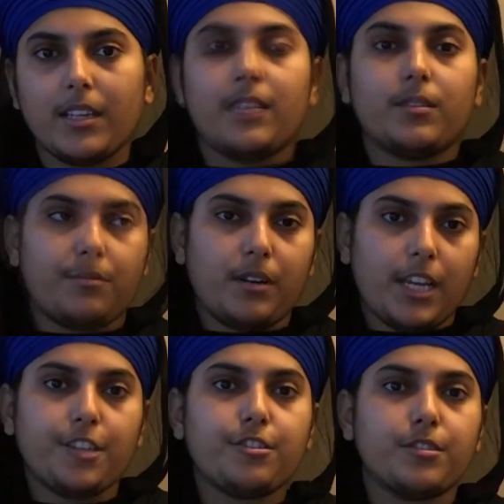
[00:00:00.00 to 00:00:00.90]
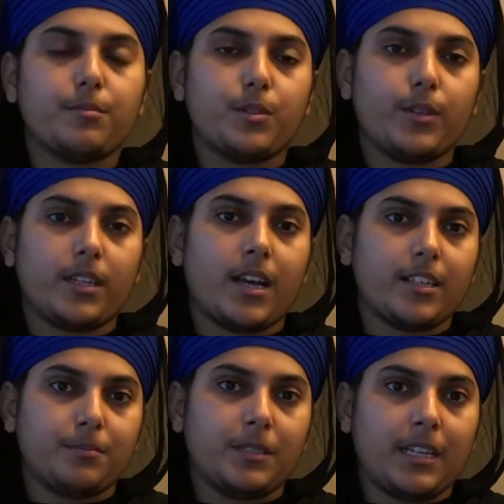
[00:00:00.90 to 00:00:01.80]
the relationship between a
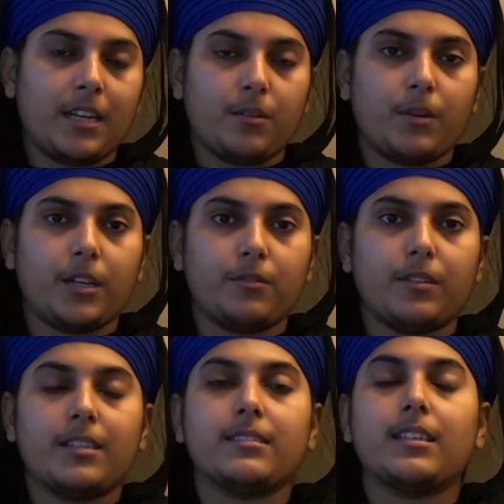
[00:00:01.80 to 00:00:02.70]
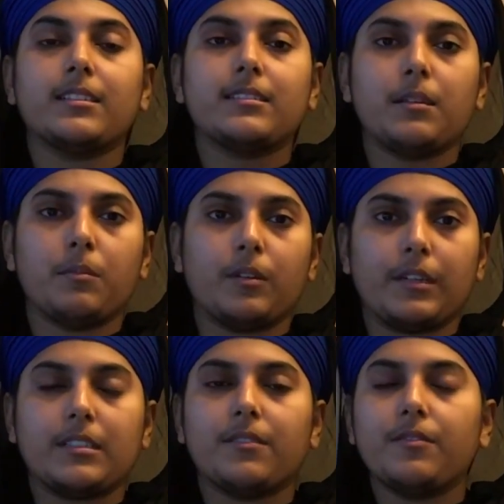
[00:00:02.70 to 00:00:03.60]
husband and a wife is similar.
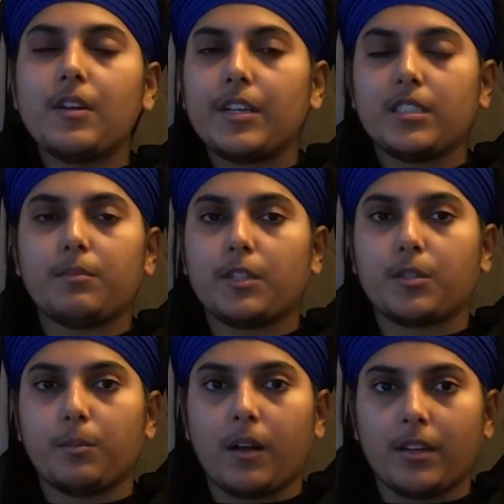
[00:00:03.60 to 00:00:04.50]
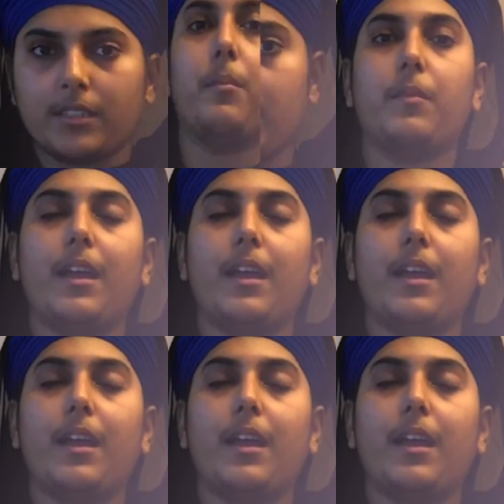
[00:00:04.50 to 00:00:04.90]
It's a very special bond.